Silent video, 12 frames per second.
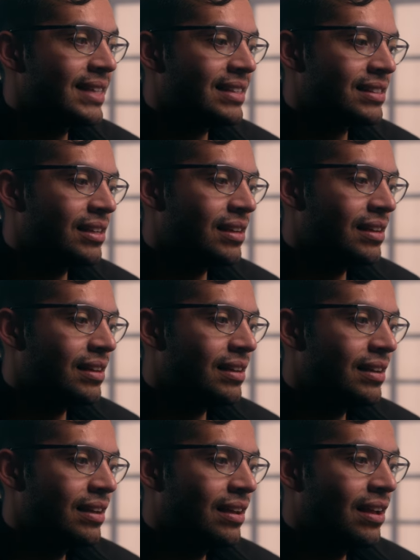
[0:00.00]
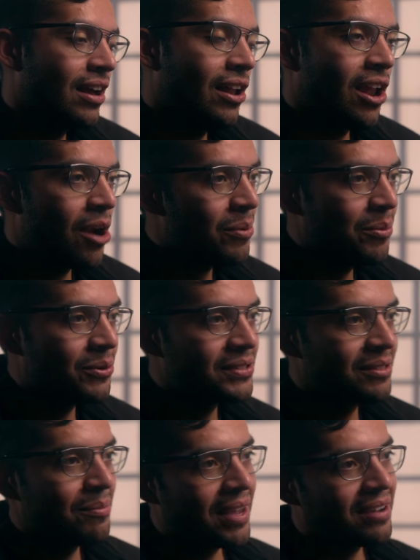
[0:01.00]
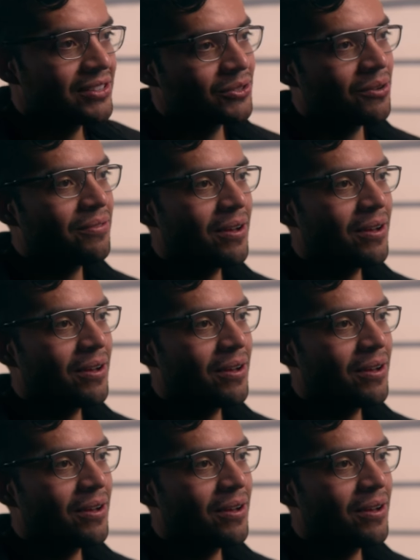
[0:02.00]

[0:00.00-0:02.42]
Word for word: it takes a, a lot of people to make a short